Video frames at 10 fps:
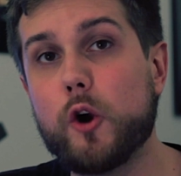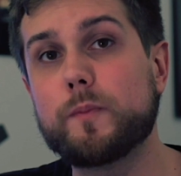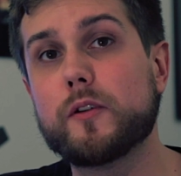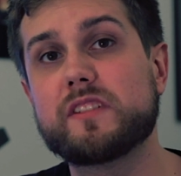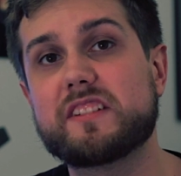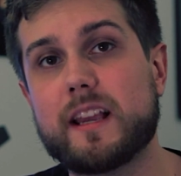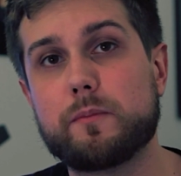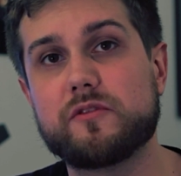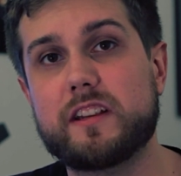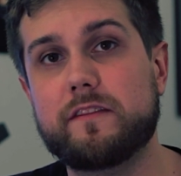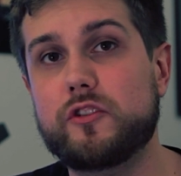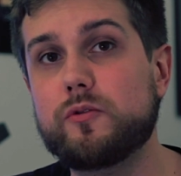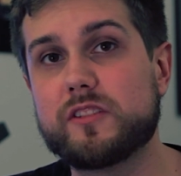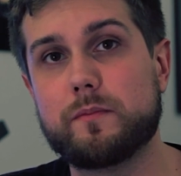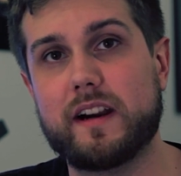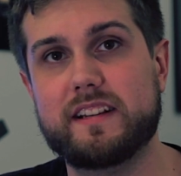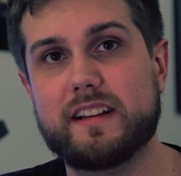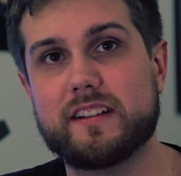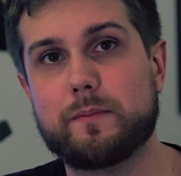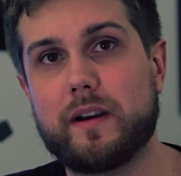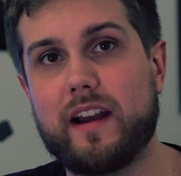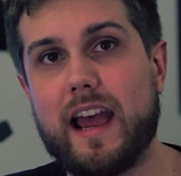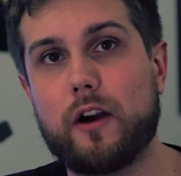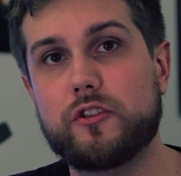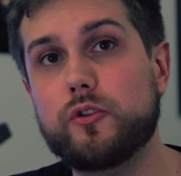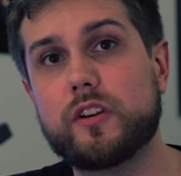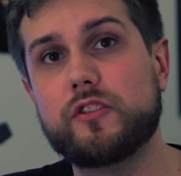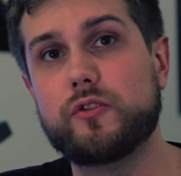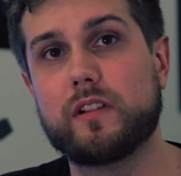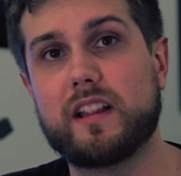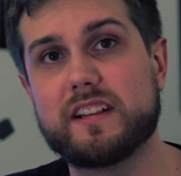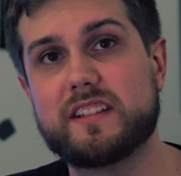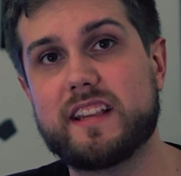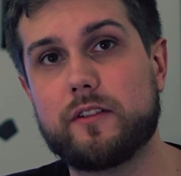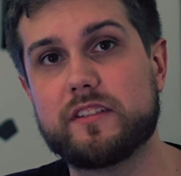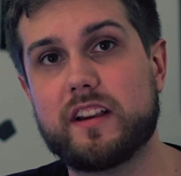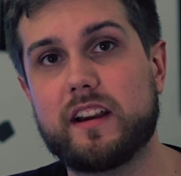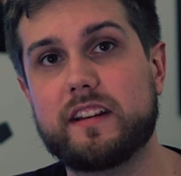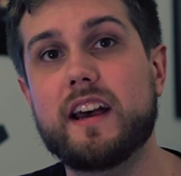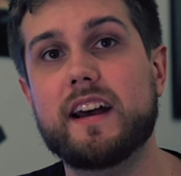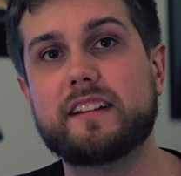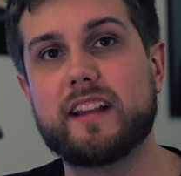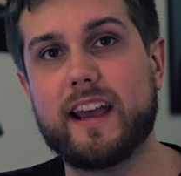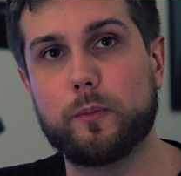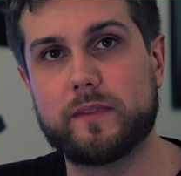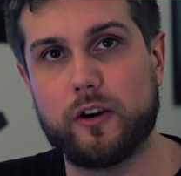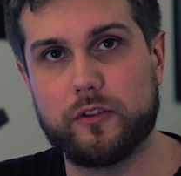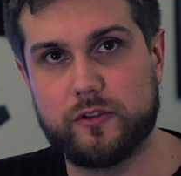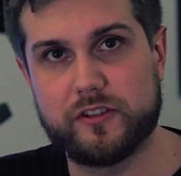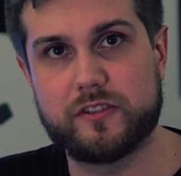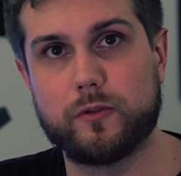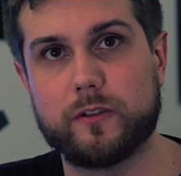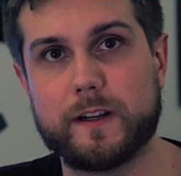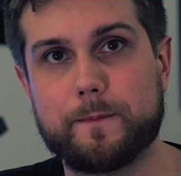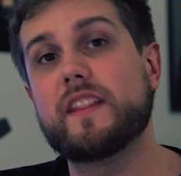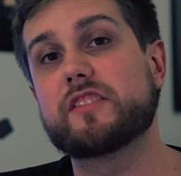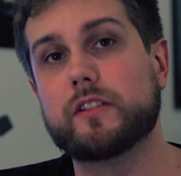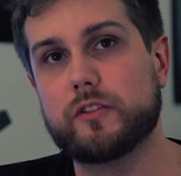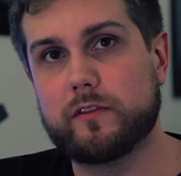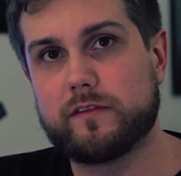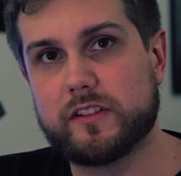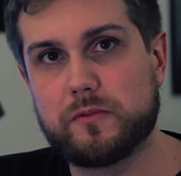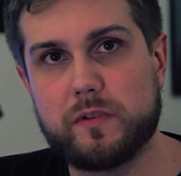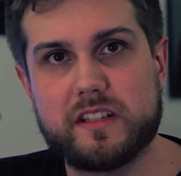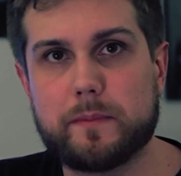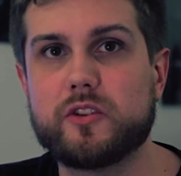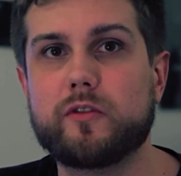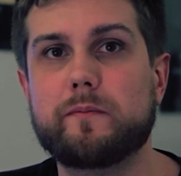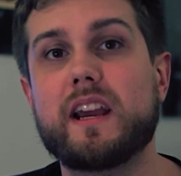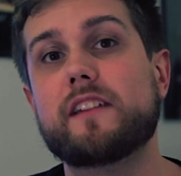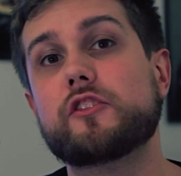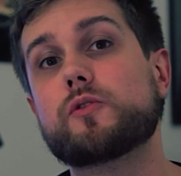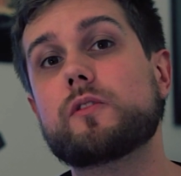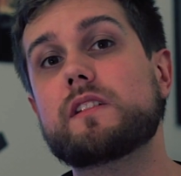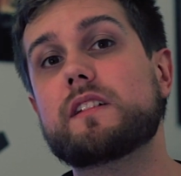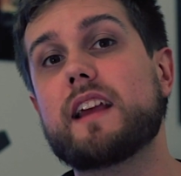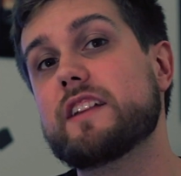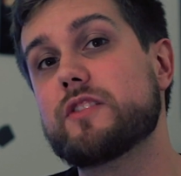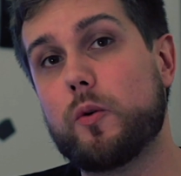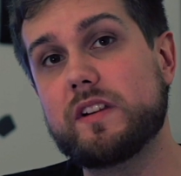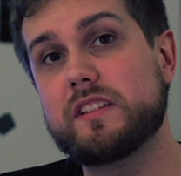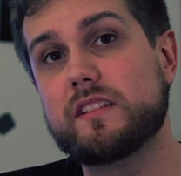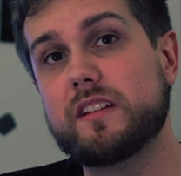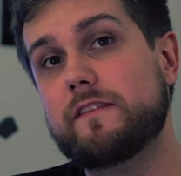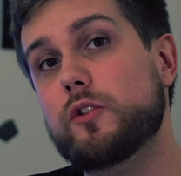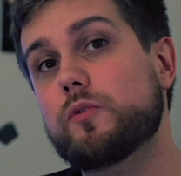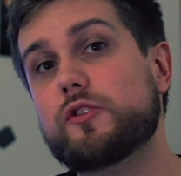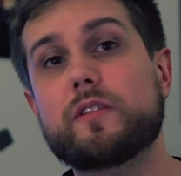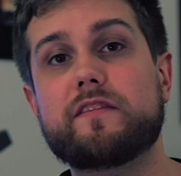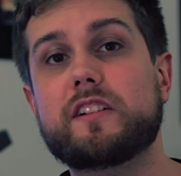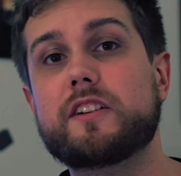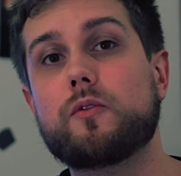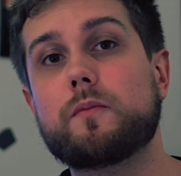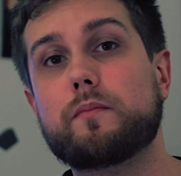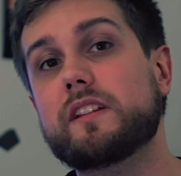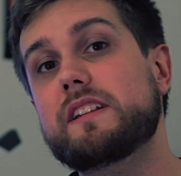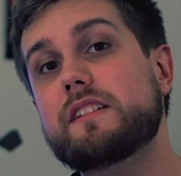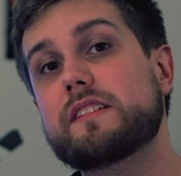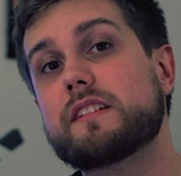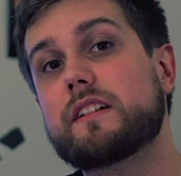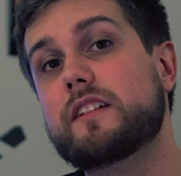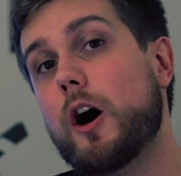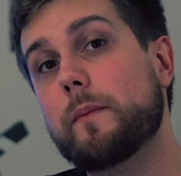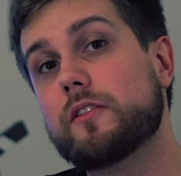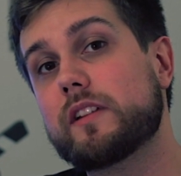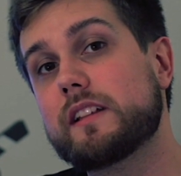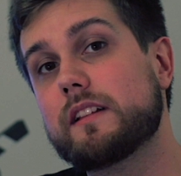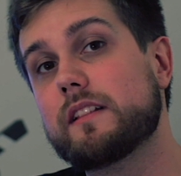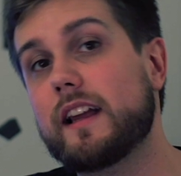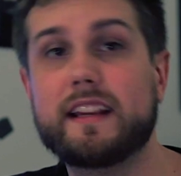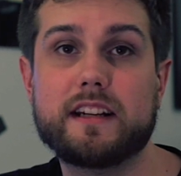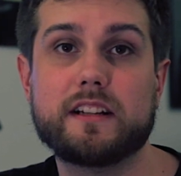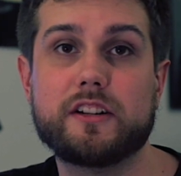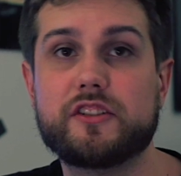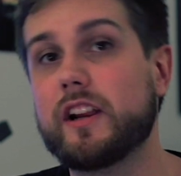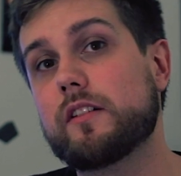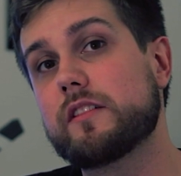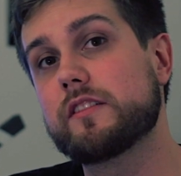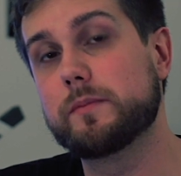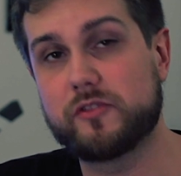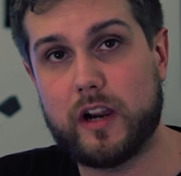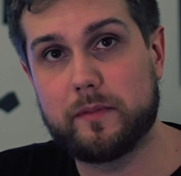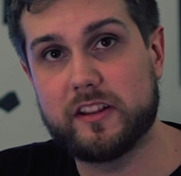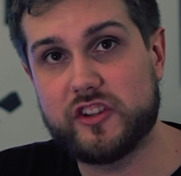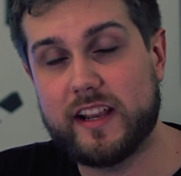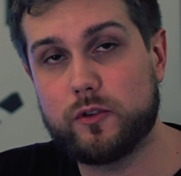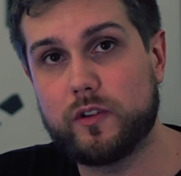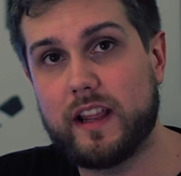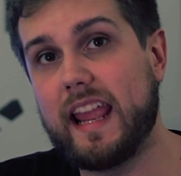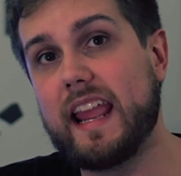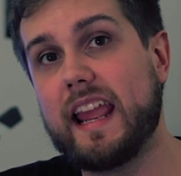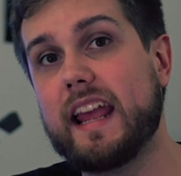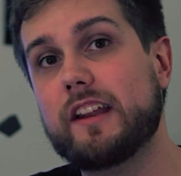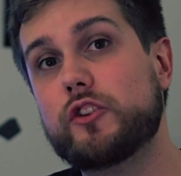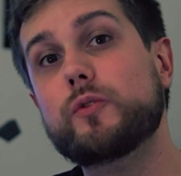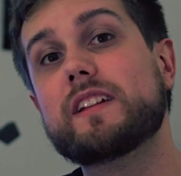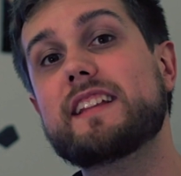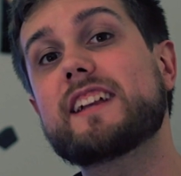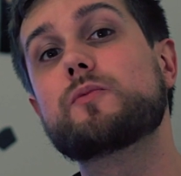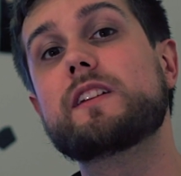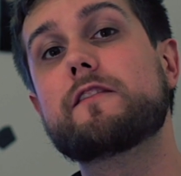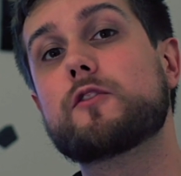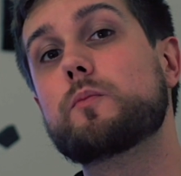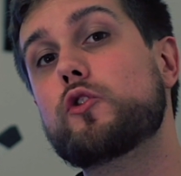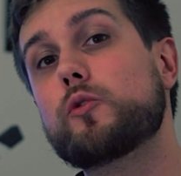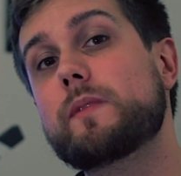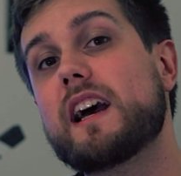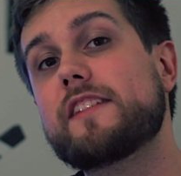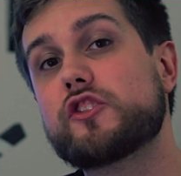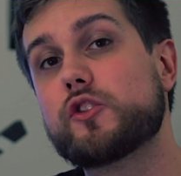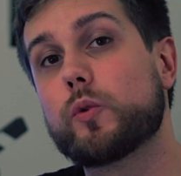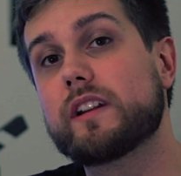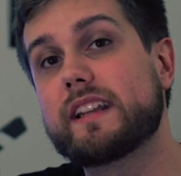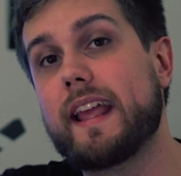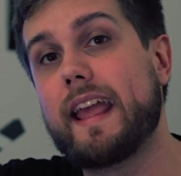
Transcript: I hope those examples give you some ideas about how you can utilize sound design to help tell your story. That's going to do it for this week's episode of Behind the Short. As always, if you enjoyed the video, please comment on it, like it, share it, subscribe to the channel, and tune in next week for more Behind the Short.